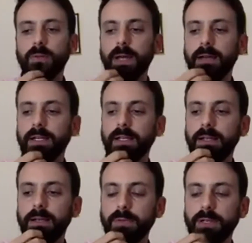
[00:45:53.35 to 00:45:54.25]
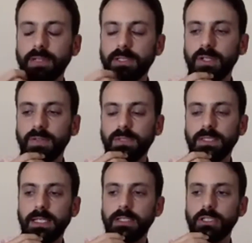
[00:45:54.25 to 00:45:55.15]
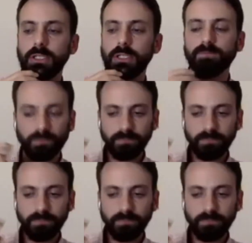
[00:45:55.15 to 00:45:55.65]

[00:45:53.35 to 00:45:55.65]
about in, in a previous conversation.